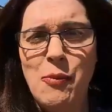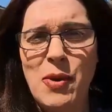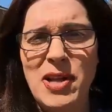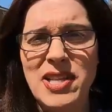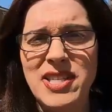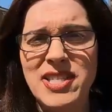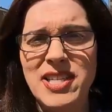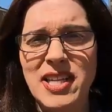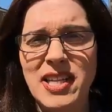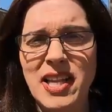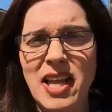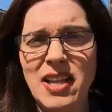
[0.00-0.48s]
and
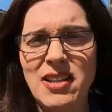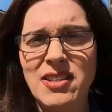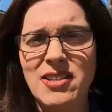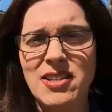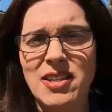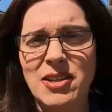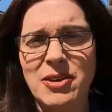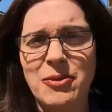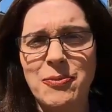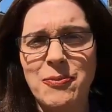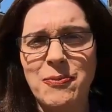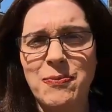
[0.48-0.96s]
went to
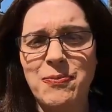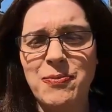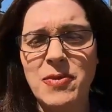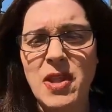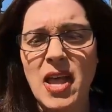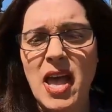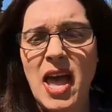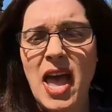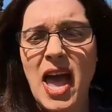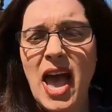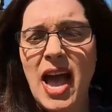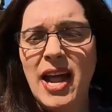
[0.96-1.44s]
London,
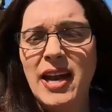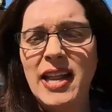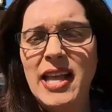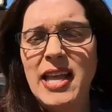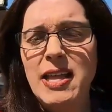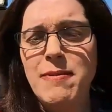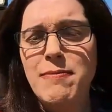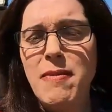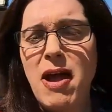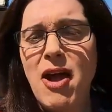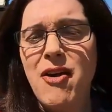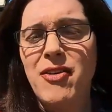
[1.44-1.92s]
and
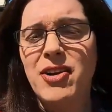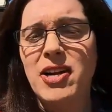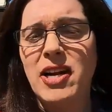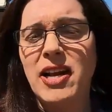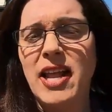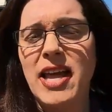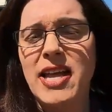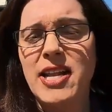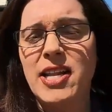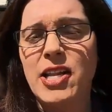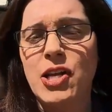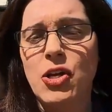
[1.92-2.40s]
he married
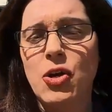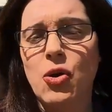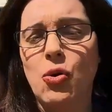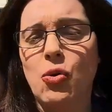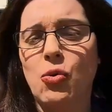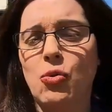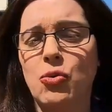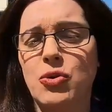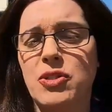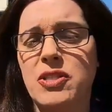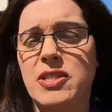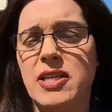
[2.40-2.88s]
a lady
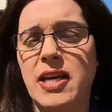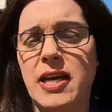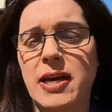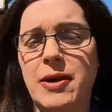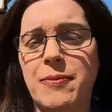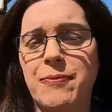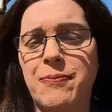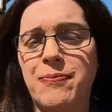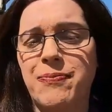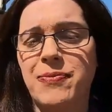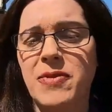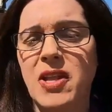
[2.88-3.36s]
called
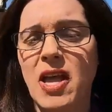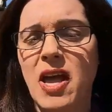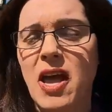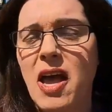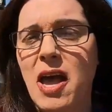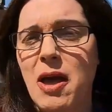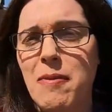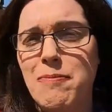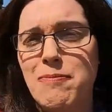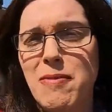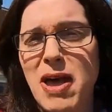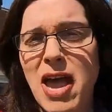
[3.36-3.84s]

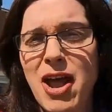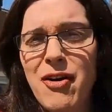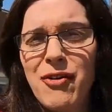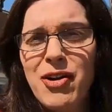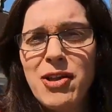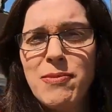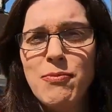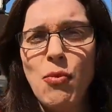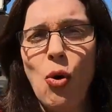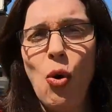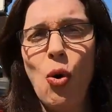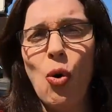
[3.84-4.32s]

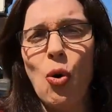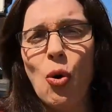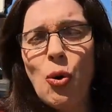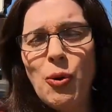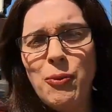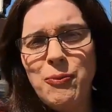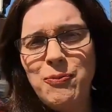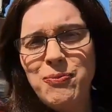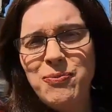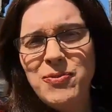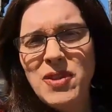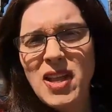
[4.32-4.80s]
Mary
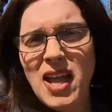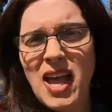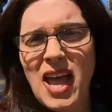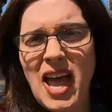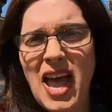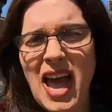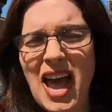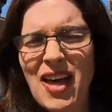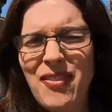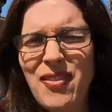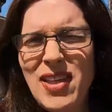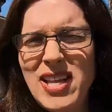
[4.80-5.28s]
Moore,
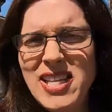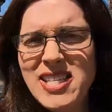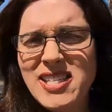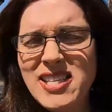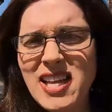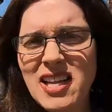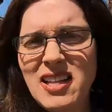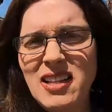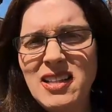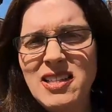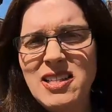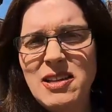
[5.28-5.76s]
and they
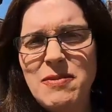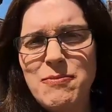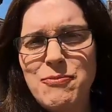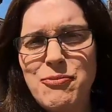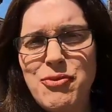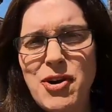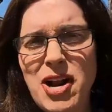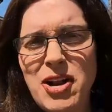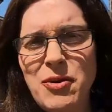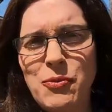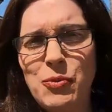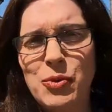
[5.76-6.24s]
settled in
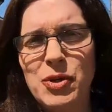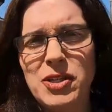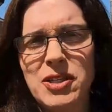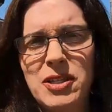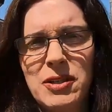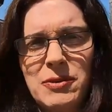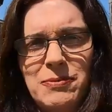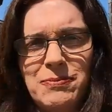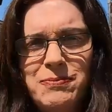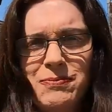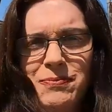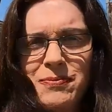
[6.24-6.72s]

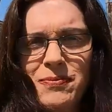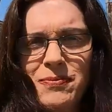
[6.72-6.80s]
Brentwood.